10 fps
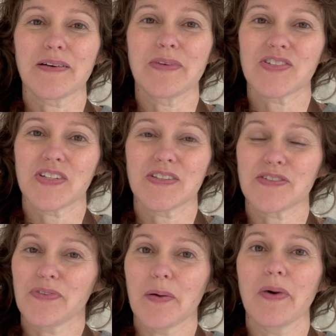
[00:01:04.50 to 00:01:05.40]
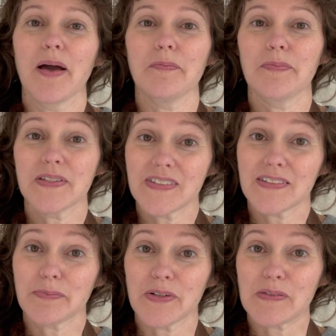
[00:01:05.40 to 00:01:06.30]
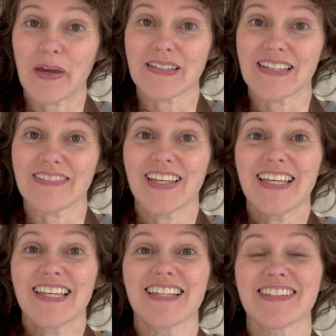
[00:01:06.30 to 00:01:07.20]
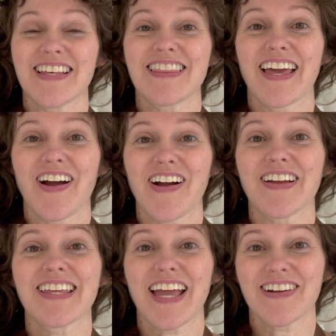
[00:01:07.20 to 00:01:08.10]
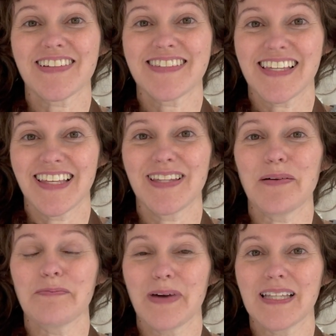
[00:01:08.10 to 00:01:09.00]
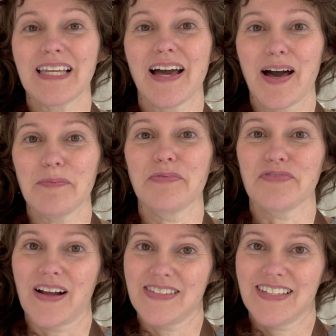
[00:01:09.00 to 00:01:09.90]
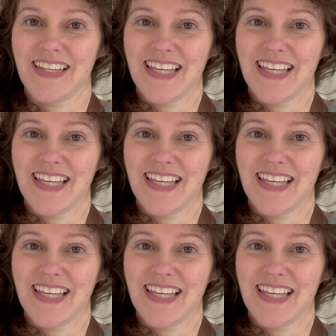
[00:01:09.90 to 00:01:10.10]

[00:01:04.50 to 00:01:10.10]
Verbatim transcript: commissions from a business perspective is that they are guaranteed money up front.